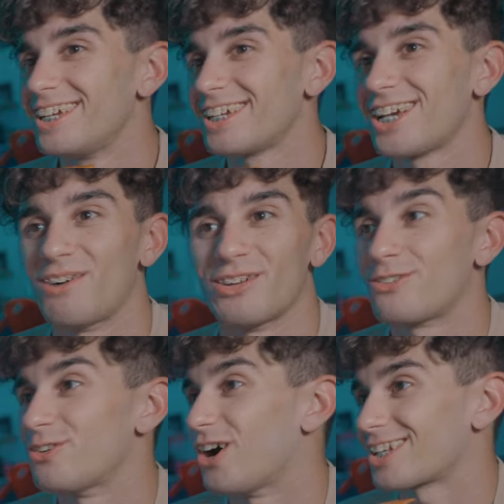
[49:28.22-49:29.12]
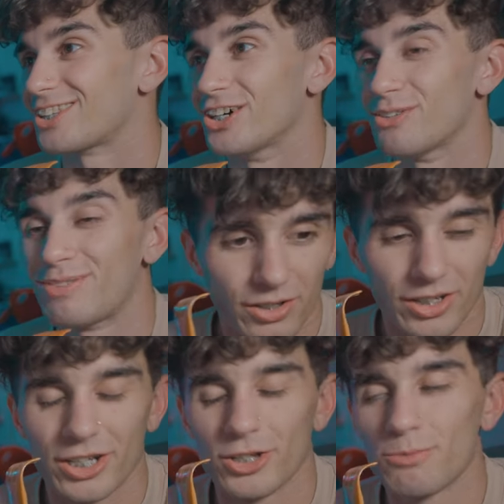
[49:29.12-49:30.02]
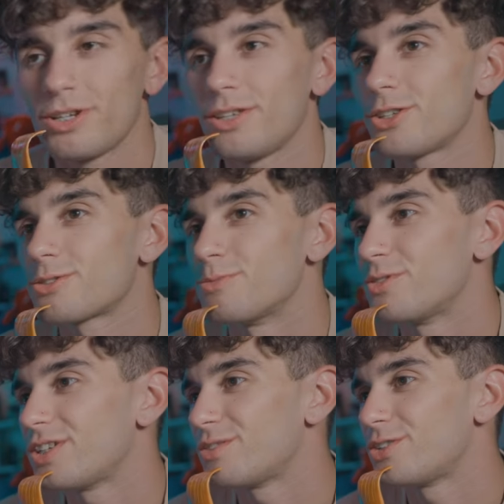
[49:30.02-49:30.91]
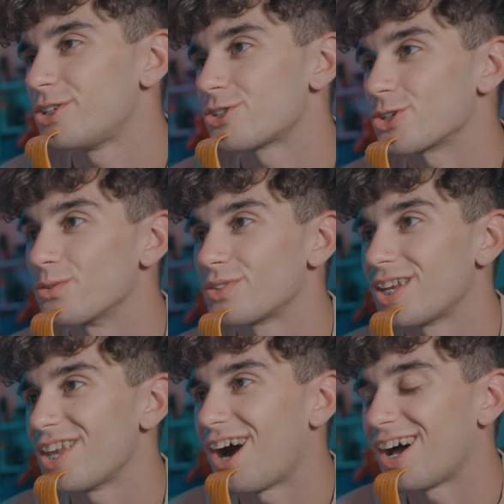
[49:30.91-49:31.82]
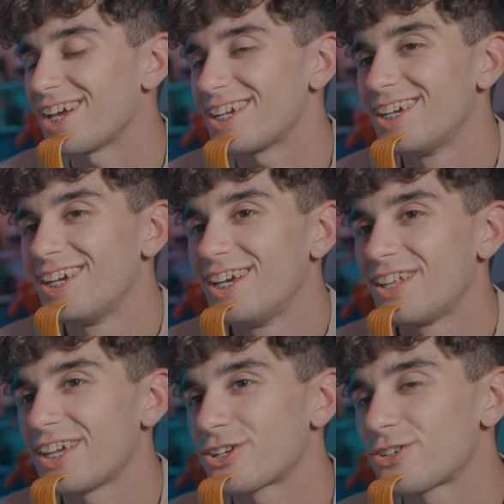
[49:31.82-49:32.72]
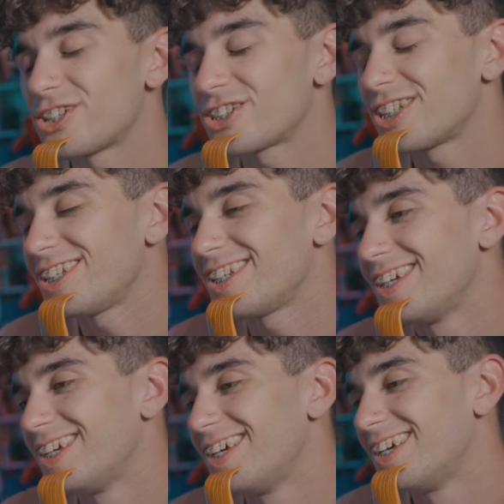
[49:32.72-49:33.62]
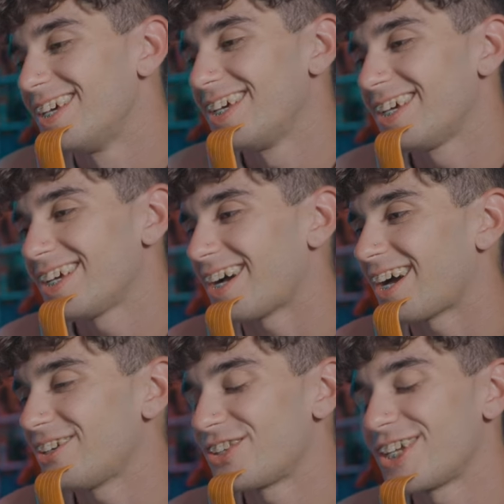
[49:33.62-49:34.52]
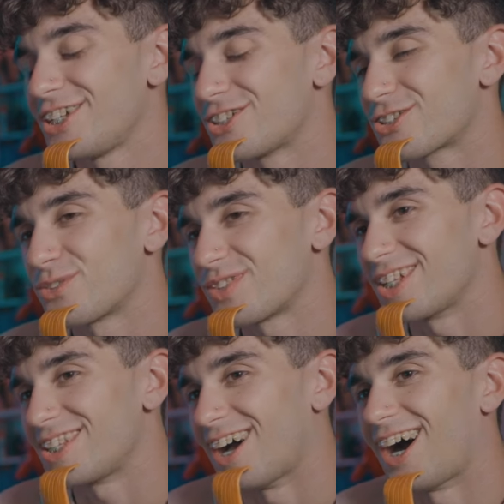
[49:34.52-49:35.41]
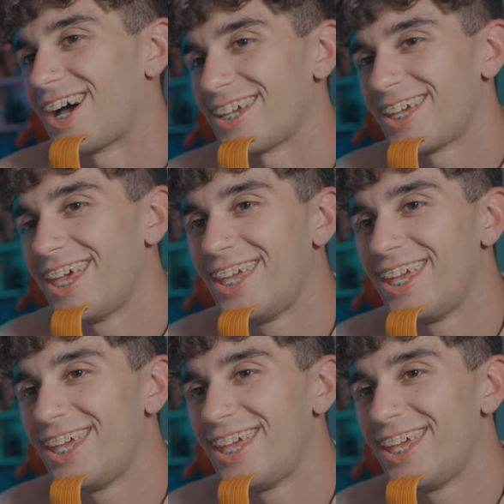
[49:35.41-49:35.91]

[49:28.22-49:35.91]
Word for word: You got me fucked up. Okay, nobody in this movie even deserved to die. Like Christian, I don't think he deserved to die.